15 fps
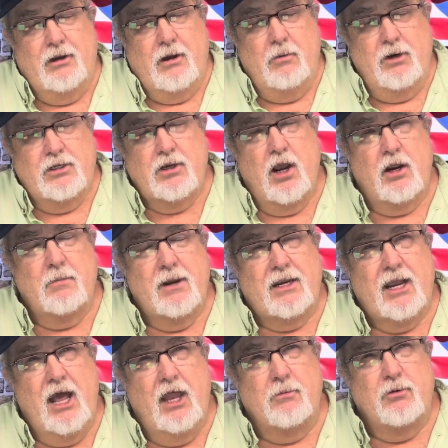I want to talk about
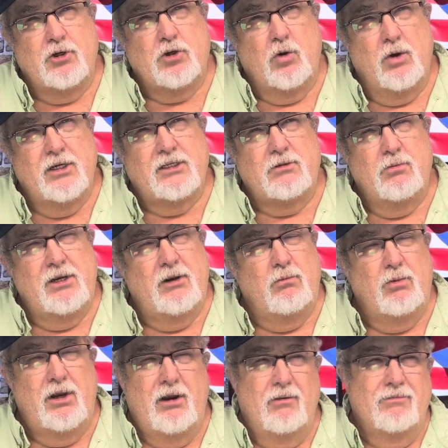caliber choice.
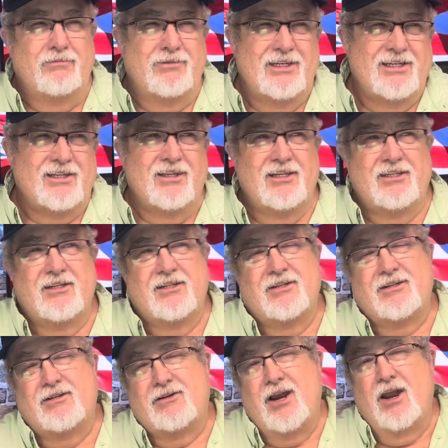This list
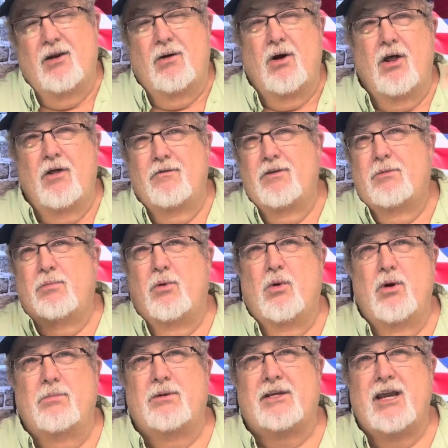is kind of all over the
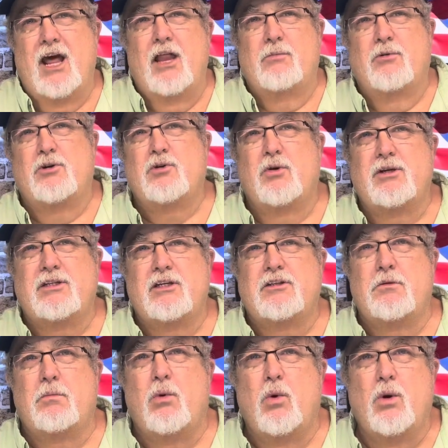board, but caliber choice
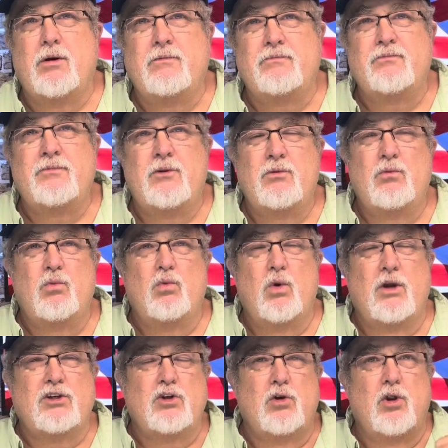is important.
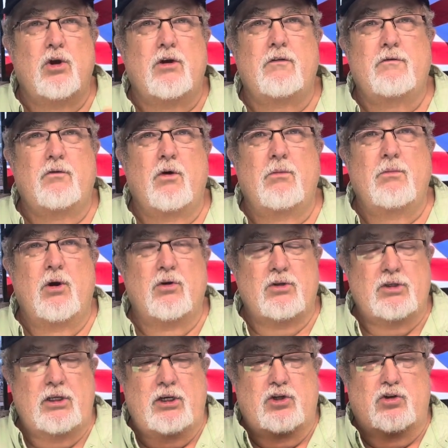What you're looking for
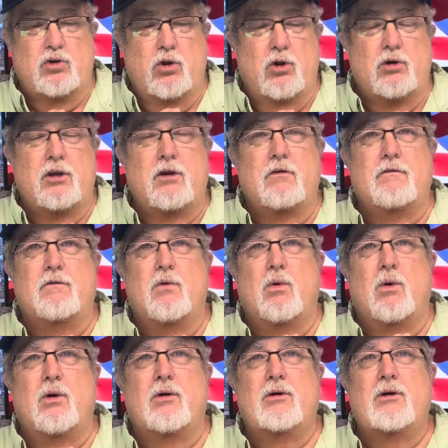mostly is you're looking
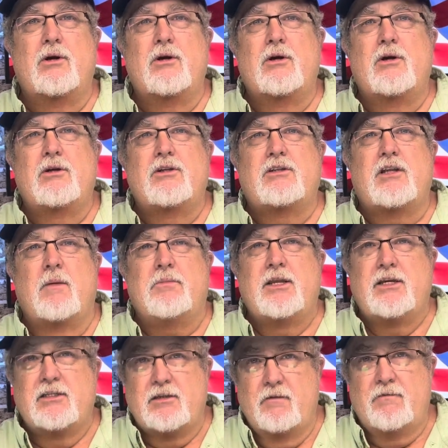for
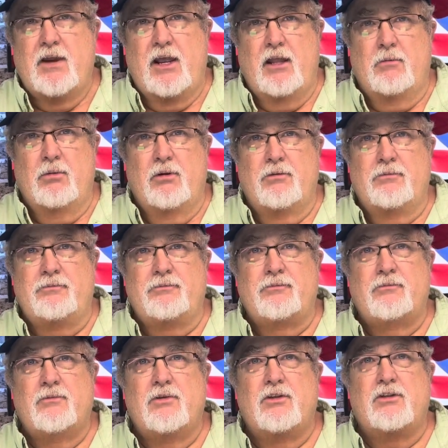something that's available,
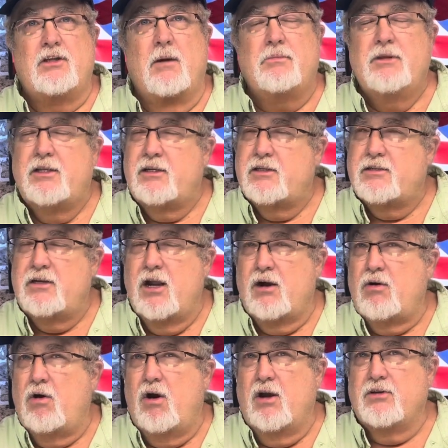something that's
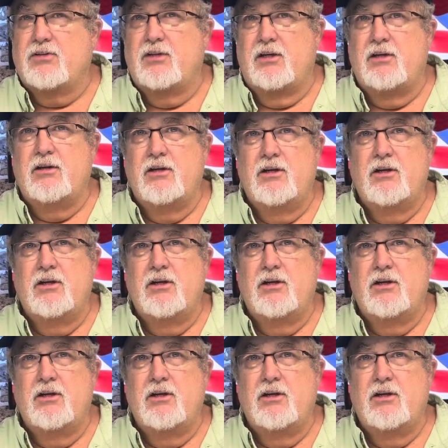not costly,